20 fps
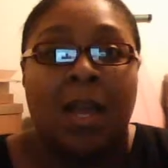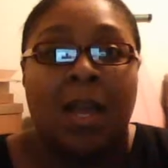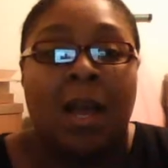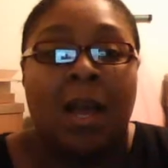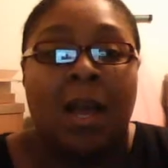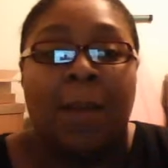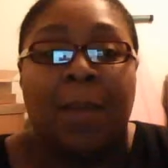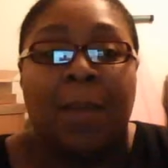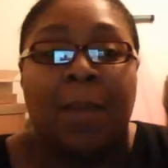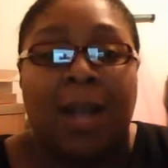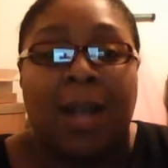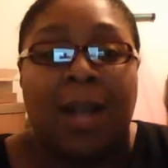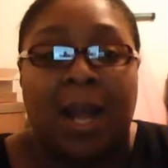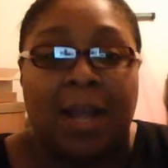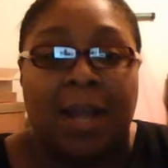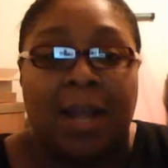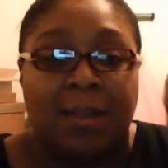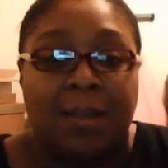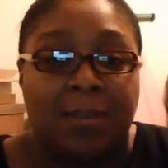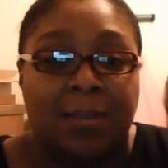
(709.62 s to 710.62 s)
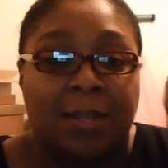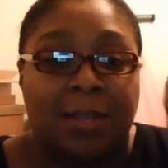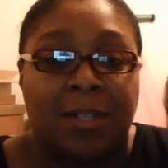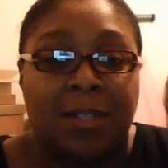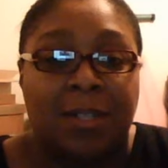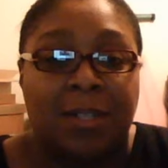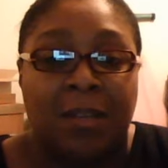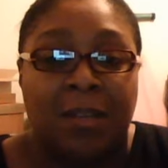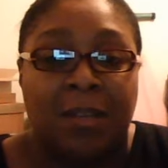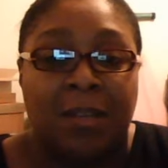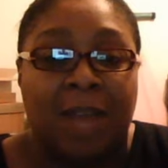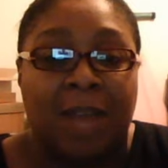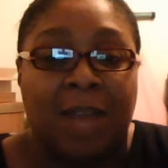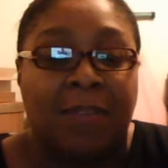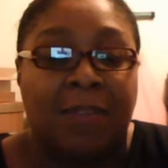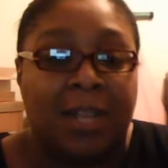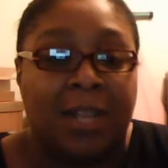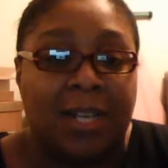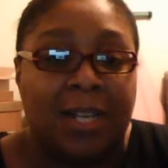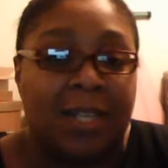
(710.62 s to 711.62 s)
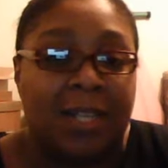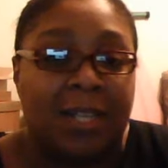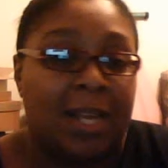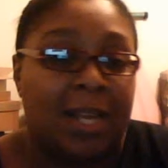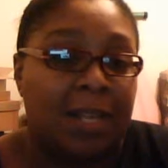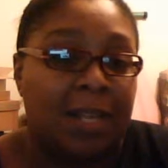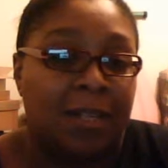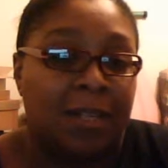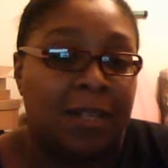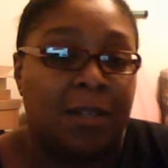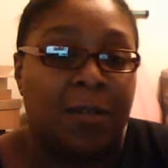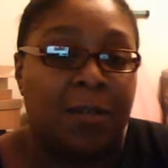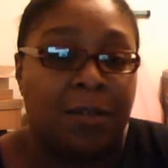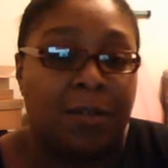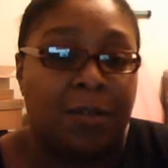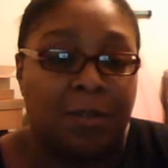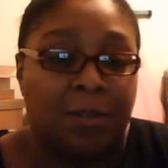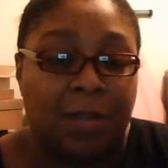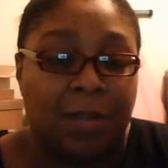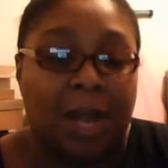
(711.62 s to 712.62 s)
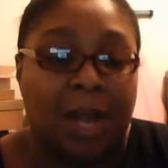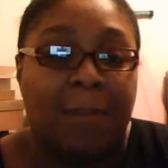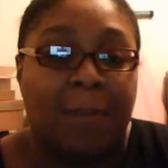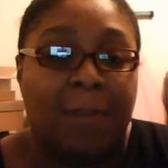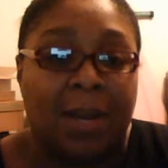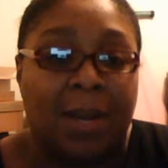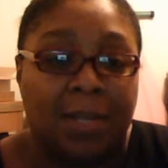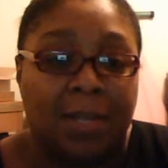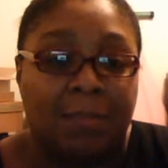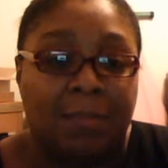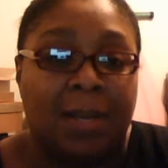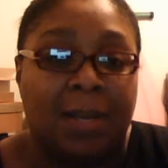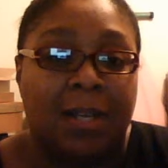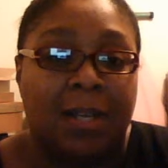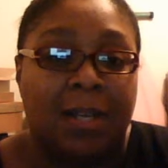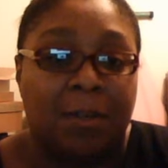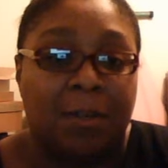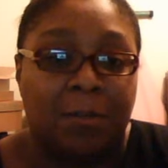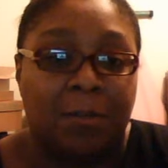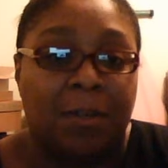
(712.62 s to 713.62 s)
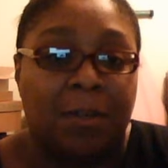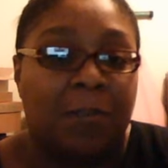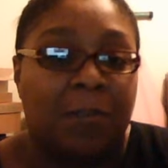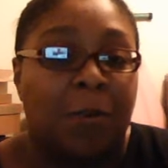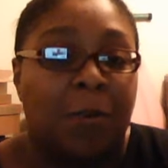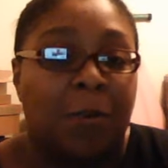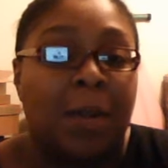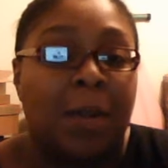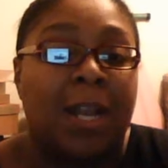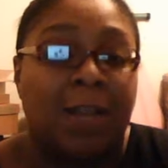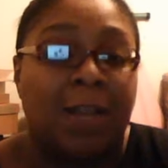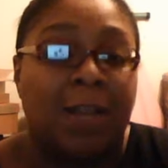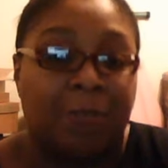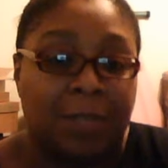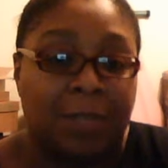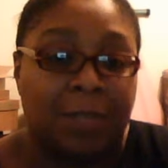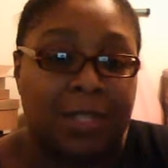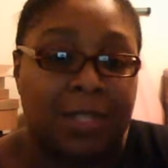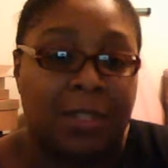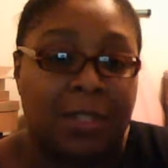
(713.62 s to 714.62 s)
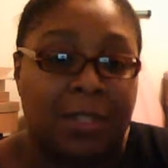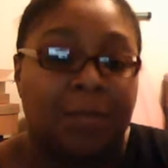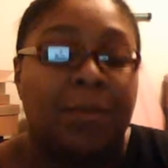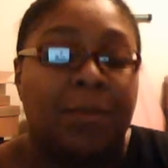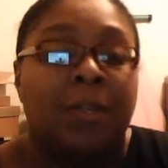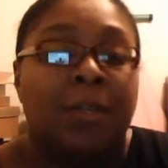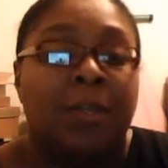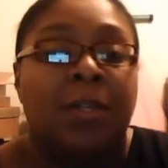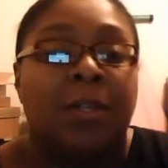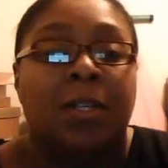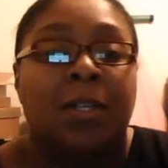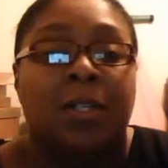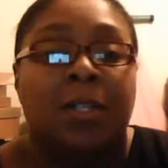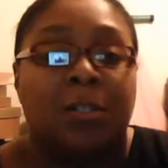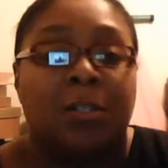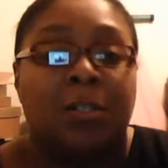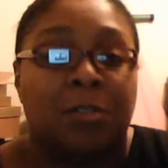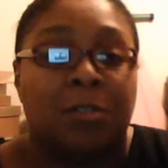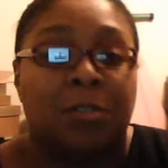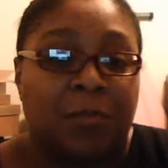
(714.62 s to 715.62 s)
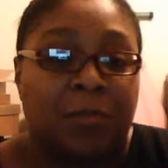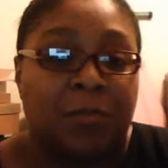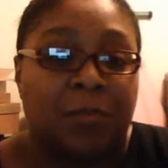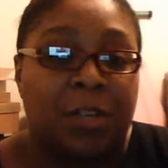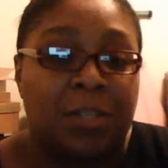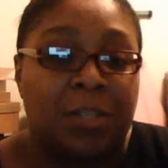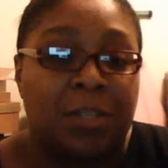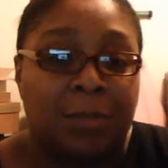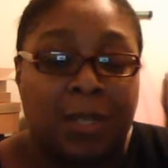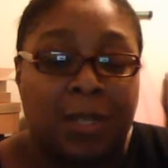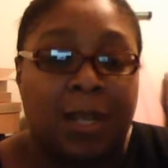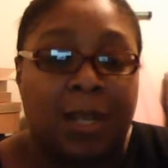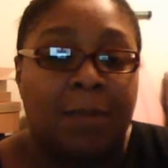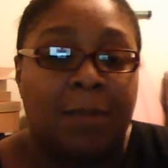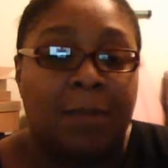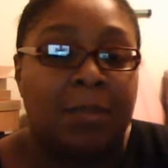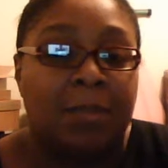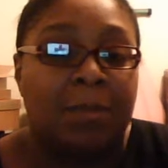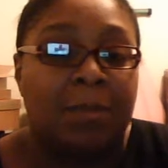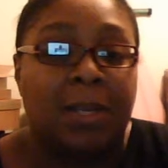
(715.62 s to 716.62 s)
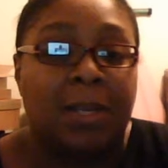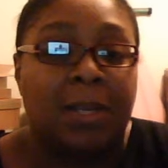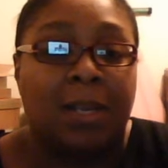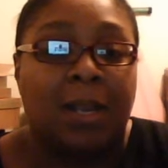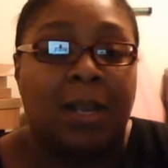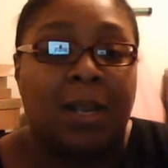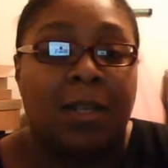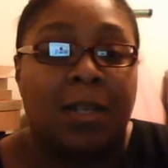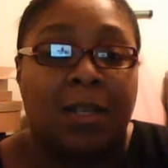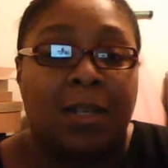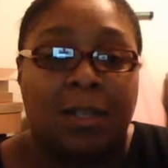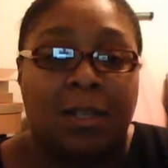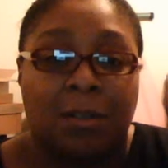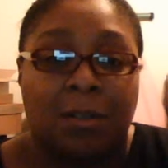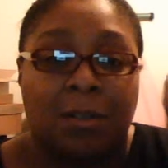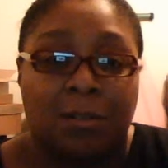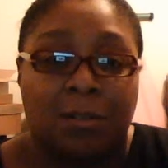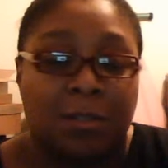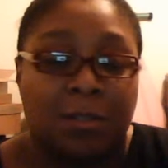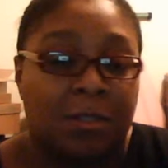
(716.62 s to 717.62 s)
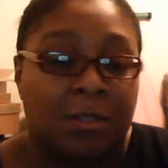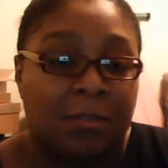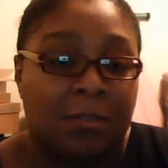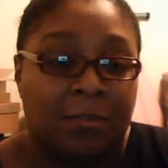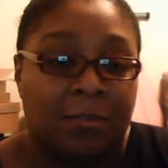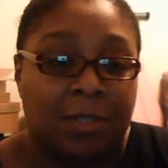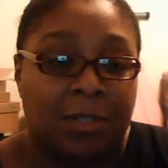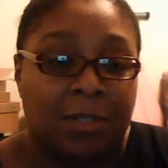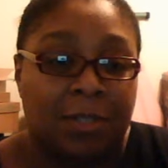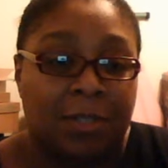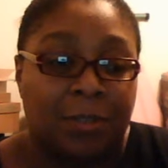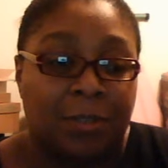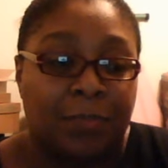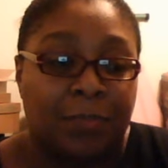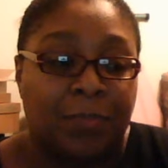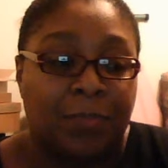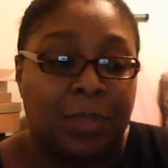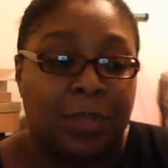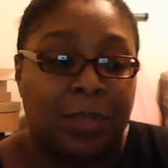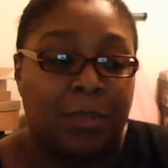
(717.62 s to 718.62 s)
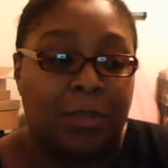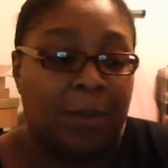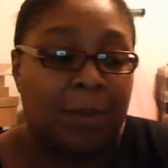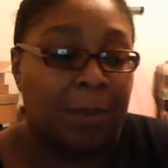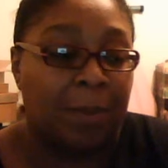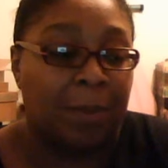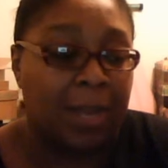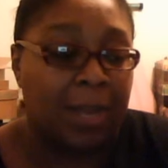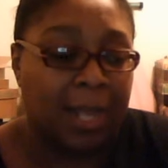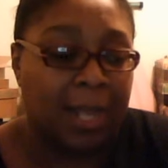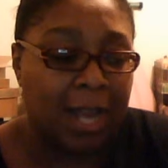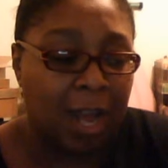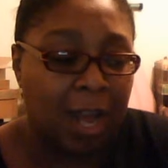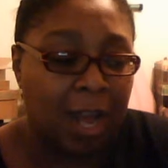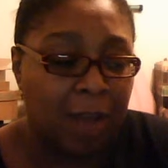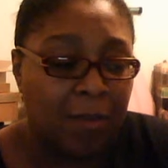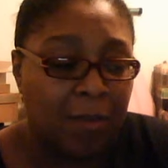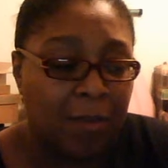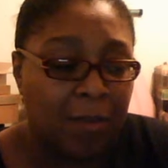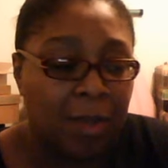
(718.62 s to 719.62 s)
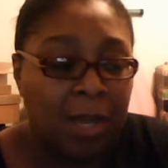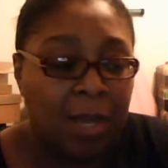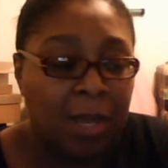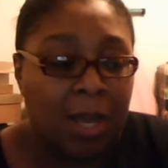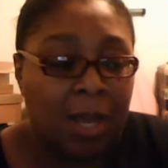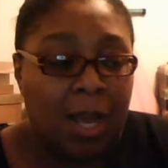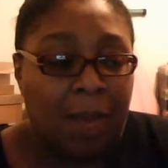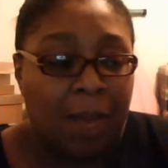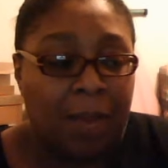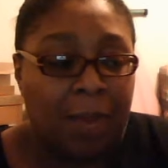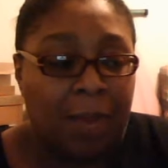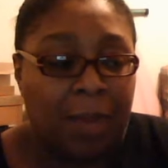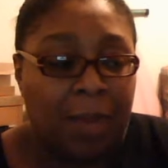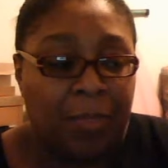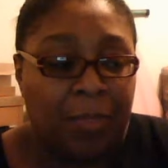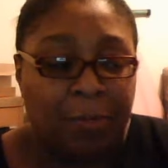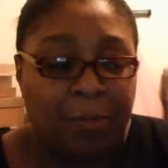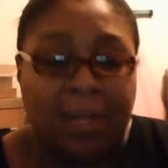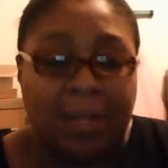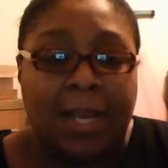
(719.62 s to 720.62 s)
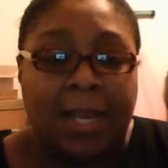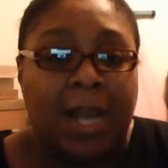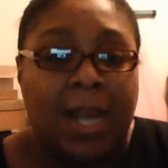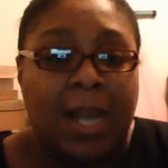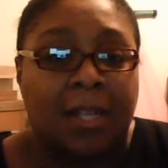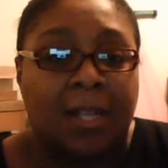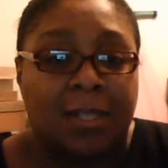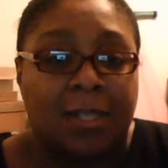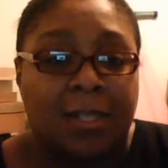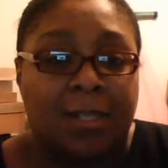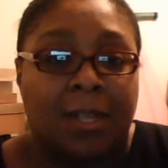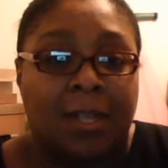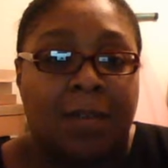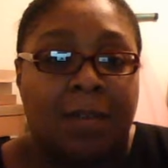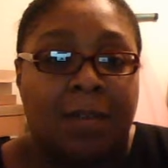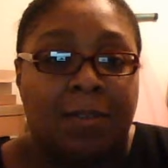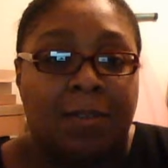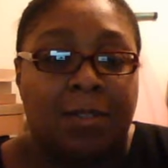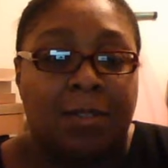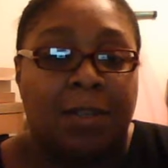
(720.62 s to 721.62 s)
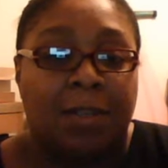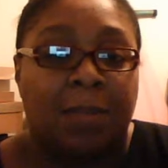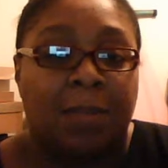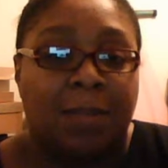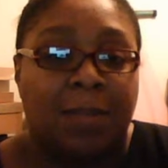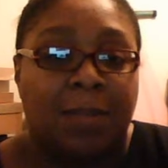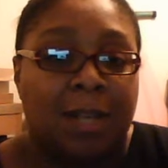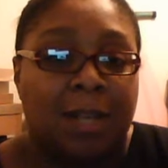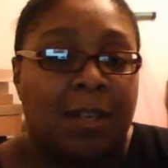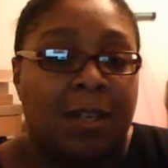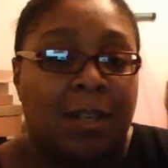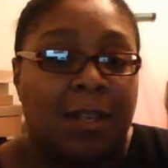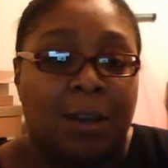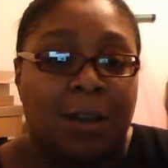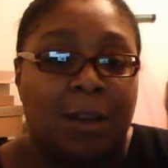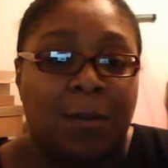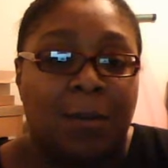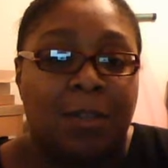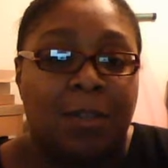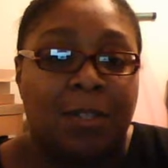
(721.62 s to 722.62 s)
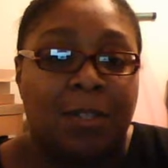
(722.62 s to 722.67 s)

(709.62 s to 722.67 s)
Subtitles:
but I have a lady that I buy my goat milk for, and I freeze it. So it's fresh when it comes to me, and then it goes into the freezer. So I probably have about 3 gallons left. So I'm getting low. So I